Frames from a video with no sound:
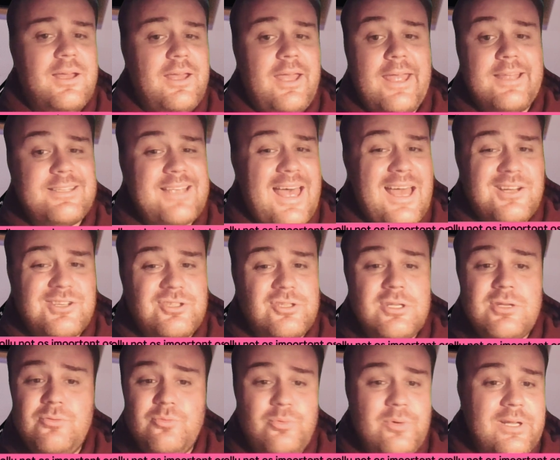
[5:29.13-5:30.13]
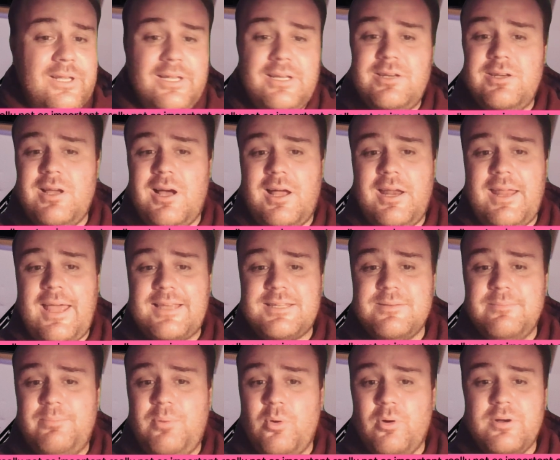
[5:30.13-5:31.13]
it's actually really not as
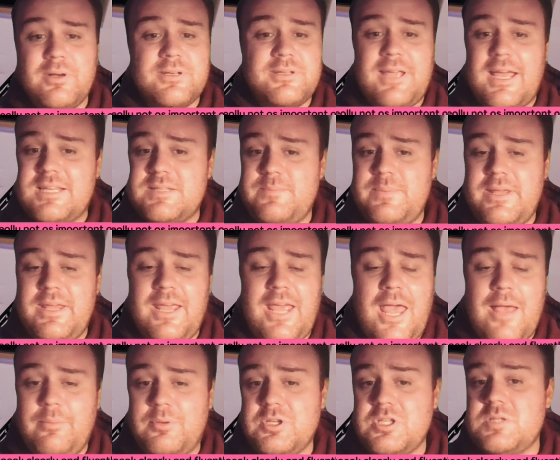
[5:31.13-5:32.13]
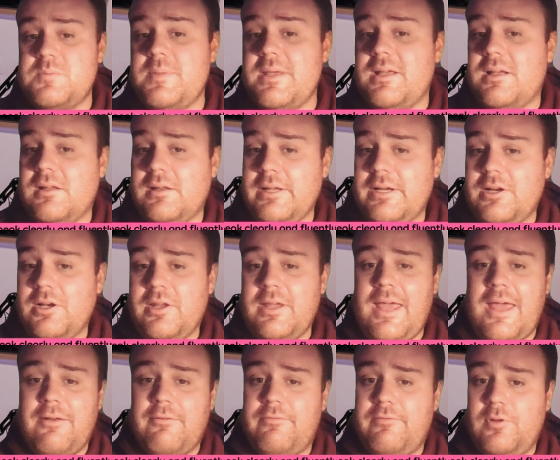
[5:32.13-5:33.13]
important as being able to speak clearly
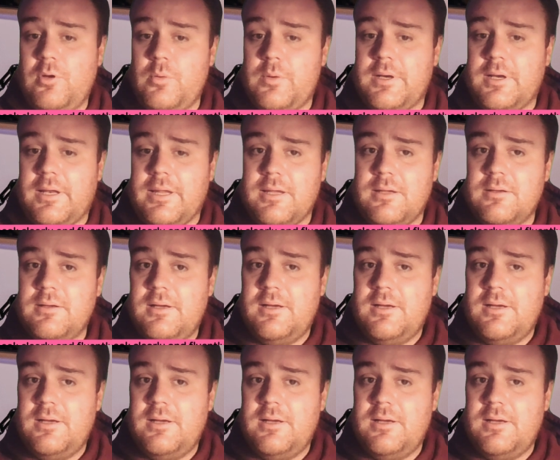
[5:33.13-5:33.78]
and fluently.